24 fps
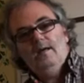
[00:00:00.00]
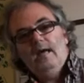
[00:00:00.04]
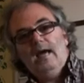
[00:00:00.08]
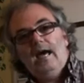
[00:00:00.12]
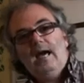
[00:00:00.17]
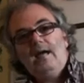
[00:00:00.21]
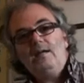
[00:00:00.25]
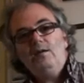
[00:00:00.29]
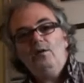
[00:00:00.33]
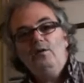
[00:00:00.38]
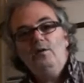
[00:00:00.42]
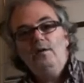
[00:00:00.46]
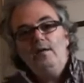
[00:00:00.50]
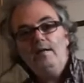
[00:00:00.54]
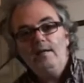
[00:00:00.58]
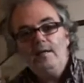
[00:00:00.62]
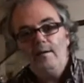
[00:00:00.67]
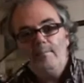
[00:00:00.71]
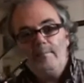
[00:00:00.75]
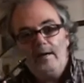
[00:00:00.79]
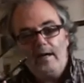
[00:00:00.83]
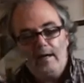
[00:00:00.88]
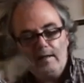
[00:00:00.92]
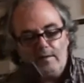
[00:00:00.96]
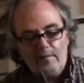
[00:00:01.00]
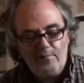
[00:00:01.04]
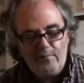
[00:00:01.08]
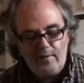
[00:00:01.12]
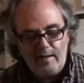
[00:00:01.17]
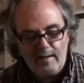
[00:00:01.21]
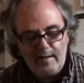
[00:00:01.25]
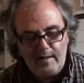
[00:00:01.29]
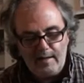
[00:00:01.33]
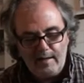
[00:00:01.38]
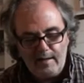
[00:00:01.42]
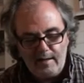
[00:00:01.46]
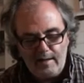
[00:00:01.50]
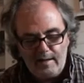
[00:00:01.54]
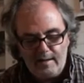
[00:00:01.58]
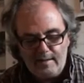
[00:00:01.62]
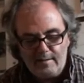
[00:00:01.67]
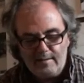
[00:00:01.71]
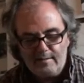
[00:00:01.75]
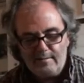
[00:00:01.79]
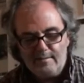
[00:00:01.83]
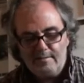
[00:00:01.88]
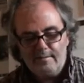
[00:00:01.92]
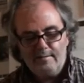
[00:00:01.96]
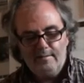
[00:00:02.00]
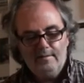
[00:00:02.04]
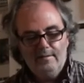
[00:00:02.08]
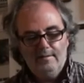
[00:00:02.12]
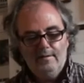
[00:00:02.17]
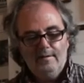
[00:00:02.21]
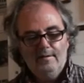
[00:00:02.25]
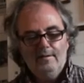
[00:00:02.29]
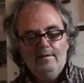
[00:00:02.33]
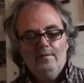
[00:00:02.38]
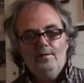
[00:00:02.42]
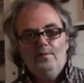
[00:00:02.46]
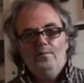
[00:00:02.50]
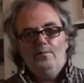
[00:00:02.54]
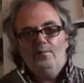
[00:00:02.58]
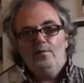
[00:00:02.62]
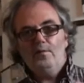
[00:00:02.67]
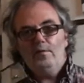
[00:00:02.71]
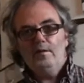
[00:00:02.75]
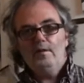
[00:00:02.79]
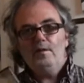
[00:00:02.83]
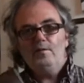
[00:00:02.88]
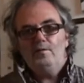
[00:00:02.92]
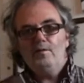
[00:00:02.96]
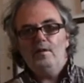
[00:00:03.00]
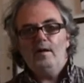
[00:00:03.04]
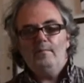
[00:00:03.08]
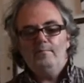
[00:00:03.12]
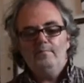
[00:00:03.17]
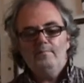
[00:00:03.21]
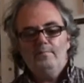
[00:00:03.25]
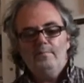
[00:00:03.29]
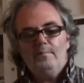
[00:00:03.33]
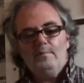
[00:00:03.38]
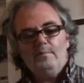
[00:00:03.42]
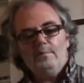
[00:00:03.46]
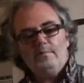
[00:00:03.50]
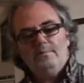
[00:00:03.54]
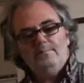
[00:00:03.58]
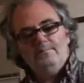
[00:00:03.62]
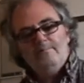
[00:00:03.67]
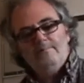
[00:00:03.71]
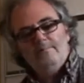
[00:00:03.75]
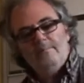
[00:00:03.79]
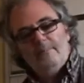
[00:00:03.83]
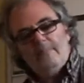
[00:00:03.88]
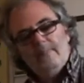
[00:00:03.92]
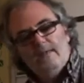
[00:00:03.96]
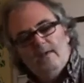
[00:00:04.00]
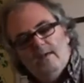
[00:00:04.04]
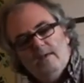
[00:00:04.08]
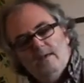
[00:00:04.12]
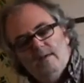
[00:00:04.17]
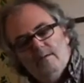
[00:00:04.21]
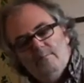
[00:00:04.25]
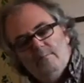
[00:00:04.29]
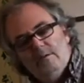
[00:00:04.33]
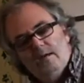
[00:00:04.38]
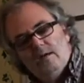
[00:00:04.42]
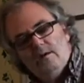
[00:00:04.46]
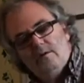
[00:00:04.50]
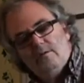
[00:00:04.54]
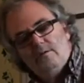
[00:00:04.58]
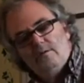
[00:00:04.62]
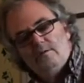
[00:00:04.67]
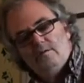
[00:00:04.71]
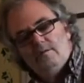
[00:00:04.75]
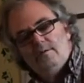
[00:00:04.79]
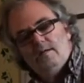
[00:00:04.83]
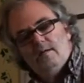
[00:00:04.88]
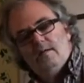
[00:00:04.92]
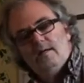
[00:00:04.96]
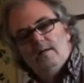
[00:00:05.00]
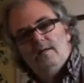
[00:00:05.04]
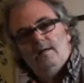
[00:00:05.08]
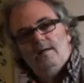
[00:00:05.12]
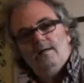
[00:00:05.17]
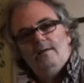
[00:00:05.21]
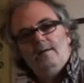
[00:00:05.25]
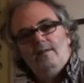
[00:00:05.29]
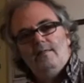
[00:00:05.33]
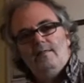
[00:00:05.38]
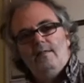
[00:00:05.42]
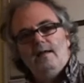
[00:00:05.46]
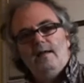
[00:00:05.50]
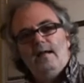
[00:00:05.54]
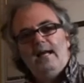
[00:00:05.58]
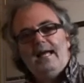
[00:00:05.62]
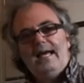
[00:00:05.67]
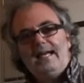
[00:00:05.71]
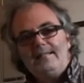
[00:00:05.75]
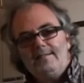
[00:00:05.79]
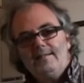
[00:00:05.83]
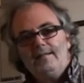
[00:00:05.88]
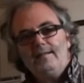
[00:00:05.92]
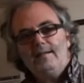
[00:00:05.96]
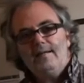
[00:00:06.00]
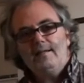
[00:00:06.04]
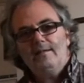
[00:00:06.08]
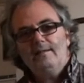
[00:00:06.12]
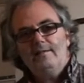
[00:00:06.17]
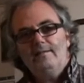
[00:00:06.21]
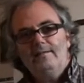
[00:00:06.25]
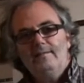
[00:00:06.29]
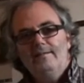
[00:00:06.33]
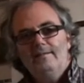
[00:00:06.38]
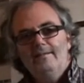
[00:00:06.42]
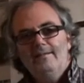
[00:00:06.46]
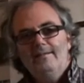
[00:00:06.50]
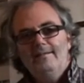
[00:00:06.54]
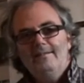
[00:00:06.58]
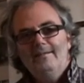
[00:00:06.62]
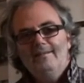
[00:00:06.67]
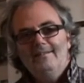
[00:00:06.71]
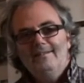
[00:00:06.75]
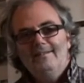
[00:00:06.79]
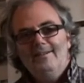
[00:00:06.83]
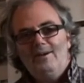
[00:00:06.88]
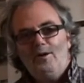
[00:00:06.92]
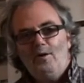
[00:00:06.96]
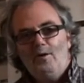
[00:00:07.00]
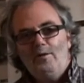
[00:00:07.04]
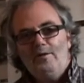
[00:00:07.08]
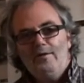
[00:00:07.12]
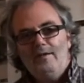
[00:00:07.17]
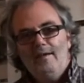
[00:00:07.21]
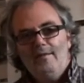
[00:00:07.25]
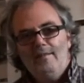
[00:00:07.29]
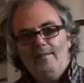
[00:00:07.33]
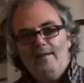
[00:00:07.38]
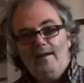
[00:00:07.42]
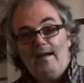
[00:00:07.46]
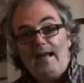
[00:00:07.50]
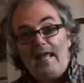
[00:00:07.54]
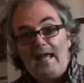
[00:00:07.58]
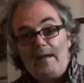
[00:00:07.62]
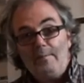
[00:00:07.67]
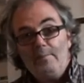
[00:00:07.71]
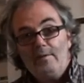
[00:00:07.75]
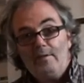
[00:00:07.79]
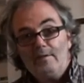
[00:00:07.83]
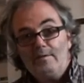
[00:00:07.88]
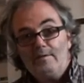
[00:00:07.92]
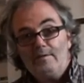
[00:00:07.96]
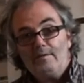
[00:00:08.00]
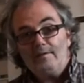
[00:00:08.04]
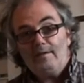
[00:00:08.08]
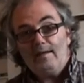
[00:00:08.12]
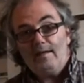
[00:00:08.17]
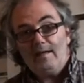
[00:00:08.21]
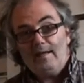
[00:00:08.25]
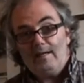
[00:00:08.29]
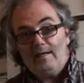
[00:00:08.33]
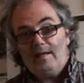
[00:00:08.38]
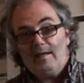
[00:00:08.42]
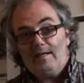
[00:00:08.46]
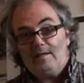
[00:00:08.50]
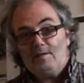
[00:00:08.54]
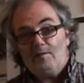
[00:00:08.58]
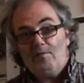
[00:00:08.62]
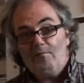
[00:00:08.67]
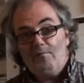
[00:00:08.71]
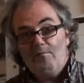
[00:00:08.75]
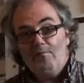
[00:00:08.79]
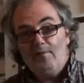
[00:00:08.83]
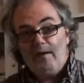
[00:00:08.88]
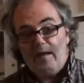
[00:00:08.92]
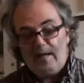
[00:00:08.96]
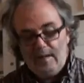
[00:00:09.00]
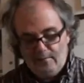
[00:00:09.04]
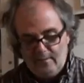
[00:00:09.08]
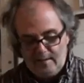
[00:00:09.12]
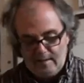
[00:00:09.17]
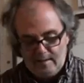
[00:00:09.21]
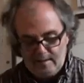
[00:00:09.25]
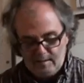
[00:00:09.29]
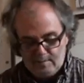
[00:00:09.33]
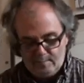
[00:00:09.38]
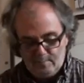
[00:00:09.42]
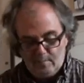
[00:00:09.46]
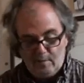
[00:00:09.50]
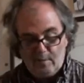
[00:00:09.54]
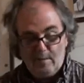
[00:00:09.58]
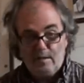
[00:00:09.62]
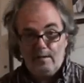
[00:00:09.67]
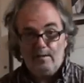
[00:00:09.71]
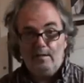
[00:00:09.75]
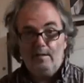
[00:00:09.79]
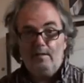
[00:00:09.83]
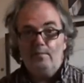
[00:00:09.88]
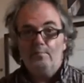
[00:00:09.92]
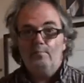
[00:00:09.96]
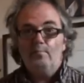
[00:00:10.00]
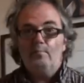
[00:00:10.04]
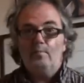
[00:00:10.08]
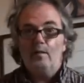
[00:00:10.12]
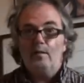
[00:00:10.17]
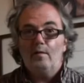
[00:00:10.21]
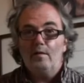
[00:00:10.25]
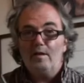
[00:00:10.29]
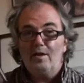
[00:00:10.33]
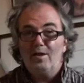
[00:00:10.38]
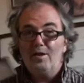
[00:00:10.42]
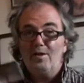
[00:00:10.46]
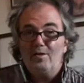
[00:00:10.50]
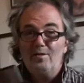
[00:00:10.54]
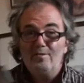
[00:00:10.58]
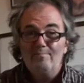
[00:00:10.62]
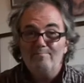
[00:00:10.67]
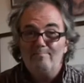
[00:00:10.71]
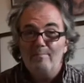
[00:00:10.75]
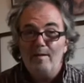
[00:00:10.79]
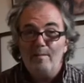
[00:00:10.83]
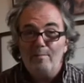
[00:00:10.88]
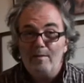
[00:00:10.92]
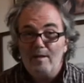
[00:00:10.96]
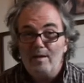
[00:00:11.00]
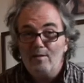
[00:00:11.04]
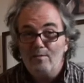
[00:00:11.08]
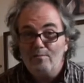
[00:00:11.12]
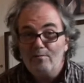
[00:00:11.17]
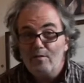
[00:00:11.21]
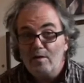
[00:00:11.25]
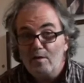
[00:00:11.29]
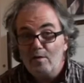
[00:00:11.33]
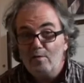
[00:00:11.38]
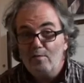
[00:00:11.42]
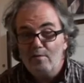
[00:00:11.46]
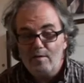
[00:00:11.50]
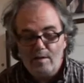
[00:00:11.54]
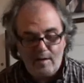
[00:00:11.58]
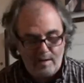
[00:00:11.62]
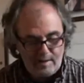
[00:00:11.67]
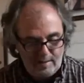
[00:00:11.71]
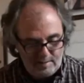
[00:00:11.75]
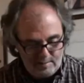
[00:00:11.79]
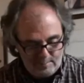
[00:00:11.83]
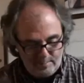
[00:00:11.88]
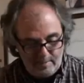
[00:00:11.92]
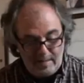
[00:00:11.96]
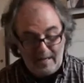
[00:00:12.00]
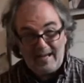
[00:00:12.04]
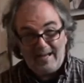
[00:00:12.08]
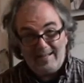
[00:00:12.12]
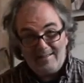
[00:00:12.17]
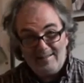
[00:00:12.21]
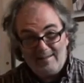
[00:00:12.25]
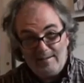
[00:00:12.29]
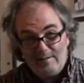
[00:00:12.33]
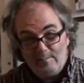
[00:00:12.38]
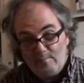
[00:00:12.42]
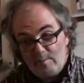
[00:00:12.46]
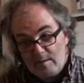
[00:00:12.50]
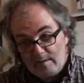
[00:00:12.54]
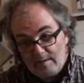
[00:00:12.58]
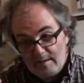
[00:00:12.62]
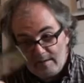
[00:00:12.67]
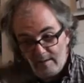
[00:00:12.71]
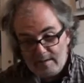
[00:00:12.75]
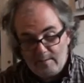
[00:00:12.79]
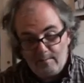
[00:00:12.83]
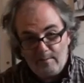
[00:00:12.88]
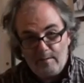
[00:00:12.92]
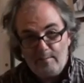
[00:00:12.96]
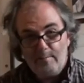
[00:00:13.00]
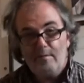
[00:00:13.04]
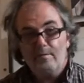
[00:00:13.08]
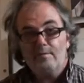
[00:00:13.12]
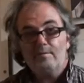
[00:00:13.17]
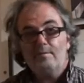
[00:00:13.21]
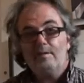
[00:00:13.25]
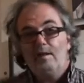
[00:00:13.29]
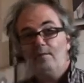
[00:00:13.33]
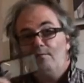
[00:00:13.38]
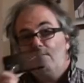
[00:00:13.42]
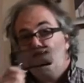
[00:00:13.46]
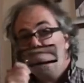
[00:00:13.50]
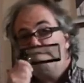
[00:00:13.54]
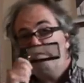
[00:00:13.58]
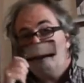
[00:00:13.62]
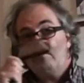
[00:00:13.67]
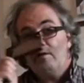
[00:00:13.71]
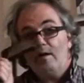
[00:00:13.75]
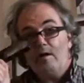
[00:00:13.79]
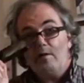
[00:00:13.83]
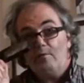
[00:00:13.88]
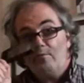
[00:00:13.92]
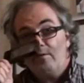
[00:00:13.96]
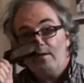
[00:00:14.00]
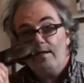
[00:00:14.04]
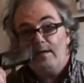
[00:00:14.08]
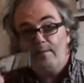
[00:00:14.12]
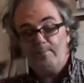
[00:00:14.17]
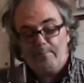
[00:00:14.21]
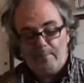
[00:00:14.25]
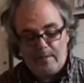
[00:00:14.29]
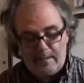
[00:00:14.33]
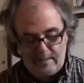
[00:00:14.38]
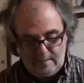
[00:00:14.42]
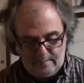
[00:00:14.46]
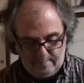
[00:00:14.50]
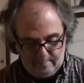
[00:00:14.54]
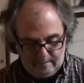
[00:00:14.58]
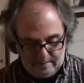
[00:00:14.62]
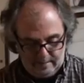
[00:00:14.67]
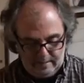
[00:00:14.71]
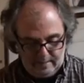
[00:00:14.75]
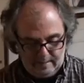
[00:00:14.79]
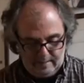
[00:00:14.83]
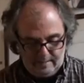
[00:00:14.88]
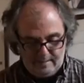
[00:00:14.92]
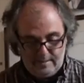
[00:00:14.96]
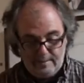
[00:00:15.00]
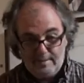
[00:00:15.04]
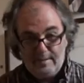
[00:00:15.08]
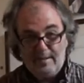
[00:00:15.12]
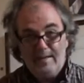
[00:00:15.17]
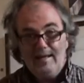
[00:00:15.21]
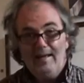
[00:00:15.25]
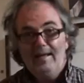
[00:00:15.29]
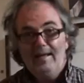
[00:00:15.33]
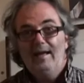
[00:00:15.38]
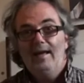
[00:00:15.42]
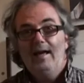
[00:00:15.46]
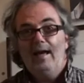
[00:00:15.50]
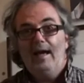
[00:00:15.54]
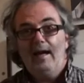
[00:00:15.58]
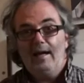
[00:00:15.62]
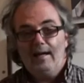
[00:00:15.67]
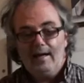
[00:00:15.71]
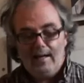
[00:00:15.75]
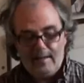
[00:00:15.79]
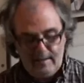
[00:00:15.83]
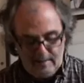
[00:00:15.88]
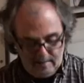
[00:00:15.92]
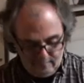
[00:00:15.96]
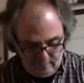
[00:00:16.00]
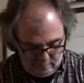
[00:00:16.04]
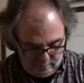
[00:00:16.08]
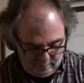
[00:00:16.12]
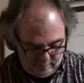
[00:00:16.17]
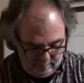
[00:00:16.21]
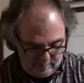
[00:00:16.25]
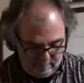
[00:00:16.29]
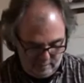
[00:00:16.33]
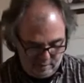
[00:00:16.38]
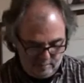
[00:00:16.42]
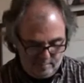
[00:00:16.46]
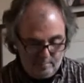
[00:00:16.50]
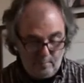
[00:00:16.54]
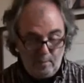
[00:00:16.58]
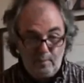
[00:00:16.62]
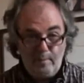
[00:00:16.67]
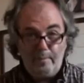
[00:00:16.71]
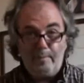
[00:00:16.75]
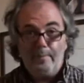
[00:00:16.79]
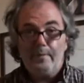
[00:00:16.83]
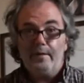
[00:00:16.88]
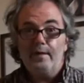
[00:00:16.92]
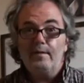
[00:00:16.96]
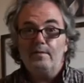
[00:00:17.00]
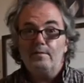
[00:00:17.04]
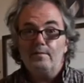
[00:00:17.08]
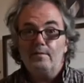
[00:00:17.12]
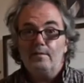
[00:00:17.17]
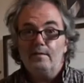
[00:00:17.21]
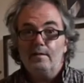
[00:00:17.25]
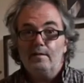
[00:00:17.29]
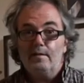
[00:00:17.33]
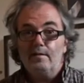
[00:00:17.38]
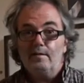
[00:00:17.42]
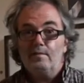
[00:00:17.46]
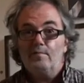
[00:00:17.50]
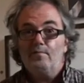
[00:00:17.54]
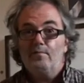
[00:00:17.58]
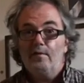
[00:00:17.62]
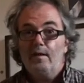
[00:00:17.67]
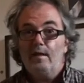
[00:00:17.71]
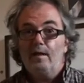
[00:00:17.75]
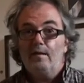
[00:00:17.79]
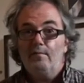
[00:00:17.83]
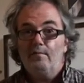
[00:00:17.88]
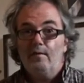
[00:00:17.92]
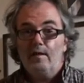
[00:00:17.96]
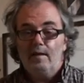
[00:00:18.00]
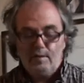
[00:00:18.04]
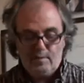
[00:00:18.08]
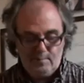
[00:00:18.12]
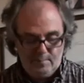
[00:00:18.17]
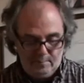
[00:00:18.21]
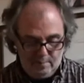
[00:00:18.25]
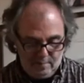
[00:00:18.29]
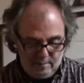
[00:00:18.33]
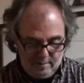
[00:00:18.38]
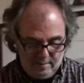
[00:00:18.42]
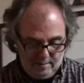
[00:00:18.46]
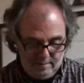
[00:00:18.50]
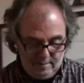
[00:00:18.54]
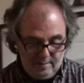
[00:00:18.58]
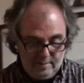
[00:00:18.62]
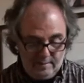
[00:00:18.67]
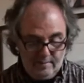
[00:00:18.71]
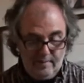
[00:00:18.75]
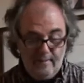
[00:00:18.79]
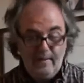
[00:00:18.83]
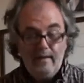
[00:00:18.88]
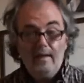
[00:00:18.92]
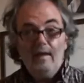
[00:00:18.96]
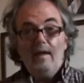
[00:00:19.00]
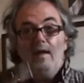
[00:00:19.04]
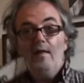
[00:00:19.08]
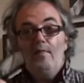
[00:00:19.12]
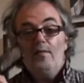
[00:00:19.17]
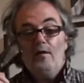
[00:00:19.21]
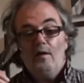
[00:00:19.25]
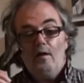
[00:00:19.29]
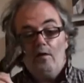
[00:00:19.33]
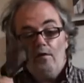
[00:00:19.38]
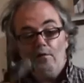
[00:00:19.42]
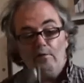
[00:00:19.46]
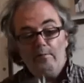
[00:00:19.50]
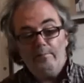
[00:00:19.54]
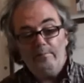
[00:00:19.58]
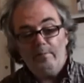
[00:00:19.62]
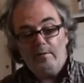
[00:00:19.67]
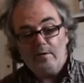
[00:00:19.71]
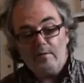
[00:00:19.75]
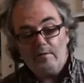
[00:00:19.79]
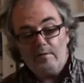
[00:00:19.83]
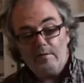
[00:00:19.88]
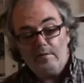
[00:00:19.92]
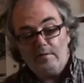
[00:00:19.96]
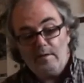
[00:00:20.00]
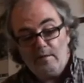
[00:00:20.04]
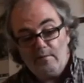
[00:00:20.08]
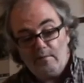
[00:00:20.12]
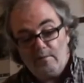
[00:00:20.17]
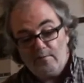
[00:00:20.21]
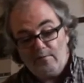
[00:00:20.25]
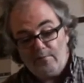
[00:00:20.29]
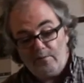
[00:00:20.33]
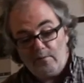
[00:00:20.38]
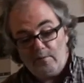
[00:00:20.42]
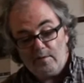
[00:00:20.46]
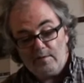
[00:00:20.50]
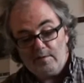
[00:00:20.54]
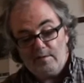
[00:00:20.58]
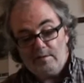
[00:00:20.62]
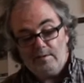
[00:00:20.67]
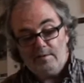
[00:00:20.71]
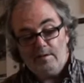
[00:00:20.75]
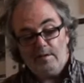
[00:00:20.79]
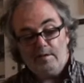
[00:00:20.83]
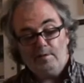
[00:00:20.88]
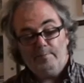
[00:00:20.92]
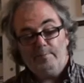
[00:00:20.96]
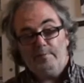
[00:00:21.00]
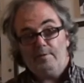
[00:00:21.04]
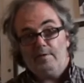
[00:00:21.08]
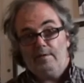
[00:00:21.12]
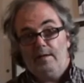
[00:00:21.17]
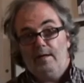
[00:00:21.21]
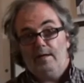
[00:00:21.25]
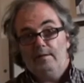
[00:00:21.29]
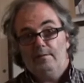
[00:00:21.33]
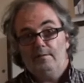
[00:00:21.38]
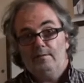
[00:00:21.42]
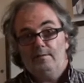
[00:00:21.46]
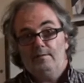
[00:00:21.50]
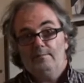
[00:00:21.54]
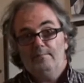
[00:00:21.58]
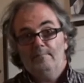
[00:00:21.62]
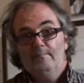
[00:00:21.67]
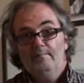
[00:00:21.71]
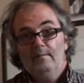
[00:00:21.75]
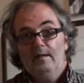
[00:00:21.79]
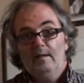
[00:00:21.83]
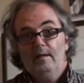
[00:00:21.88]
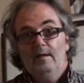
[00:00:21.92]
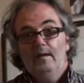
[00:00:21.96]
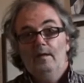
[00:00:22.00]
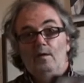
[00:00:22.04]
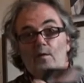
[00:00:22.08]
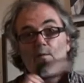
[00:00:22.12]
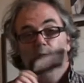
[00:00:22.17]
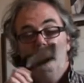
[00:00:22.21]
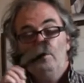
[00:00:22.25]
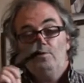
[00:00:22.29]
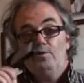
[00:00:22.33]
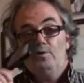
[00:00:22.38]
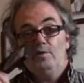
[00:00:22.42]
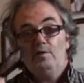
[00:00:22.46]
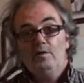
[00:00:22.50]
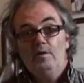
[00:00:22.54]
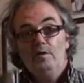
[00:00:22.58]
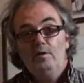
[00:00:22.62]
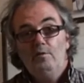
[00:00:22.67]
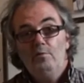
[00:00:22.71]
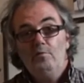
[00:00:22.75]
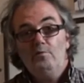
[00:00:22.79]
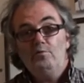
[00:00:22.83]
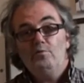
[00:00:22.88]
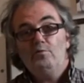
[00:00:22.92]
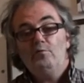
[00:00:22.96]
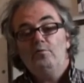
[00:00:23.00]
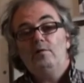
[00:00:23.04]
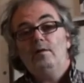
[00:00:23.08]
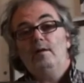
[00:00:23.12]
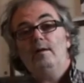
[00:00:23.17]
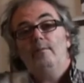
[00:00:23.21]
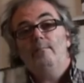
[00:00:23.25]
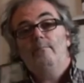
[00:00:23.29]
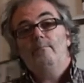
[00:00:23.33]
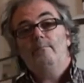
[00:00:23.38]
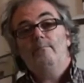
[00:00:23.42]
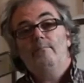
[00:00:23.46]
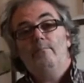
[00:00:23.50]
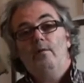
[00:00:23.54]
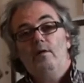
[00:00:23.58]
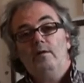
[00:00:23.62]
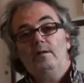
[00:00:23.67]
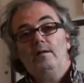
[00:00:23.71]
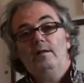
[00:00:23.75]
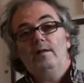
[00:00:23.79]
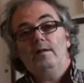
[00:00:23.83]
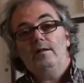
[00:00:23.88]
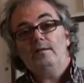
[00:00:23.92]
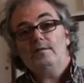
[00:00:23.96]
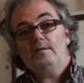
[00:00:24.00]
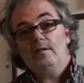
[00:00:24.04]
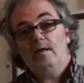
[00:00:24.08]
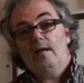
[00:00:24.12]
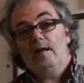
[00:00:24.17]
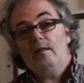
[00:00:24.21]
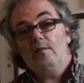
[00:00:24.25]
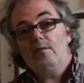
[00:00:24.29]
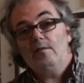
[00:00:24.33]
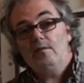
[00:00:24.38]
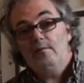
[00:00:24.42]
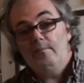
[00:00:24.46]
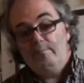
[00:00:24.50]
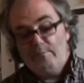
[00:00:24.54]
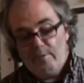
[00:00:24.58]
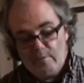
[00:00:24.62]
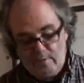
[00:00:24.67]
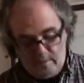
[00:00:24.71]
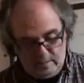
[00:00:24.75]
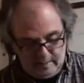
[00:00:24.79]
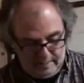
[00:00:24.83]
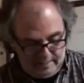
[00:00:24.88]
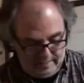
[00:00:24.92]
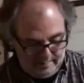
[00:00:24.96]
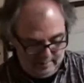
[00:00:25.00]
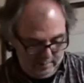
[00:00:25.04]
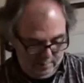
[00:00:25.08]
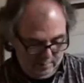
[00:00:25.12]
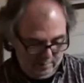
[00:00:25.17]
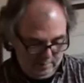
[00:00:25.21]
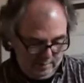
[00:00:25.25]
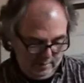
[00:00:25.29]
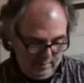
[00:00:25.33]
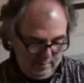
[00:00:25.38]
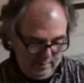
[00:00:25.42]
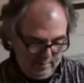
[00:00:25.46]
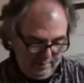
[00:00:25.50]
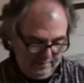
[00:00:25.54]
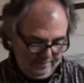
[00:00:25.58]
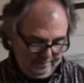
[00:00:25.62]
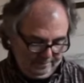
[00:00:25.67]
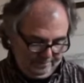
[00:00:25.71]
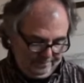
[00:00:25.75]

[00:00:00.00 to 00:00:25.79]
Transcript: And you need a magnifying glass for these rums because the lettering on the labels is very, very small indeed. Well, maybe you've got good eyes, but I need one anyway, because even though I've got a reading part in my glasses, I can't even read the small print on it. It's very, very small indeed. They're all bottled at 46%, which is the usually bottling strength that Bruichladdich uses.